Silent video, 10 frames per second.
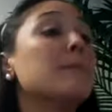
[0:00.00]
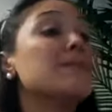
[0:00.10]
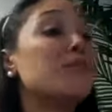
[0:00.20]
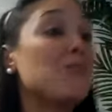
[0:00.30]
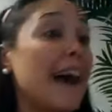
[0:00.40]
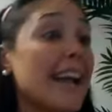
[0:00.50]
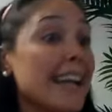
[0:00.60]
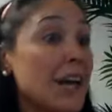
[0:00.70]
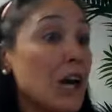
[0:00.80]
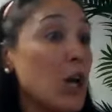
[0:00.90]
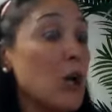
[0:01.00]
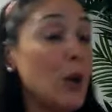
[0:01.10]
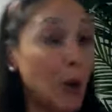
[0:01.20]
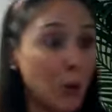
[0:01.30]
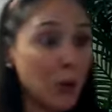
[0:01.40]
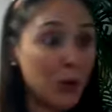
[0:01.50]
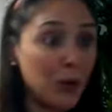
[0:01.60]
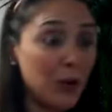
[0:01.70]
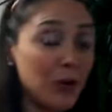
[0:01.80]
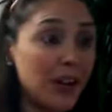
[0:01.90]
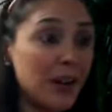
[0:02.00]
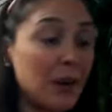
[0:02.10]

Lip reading: to find a local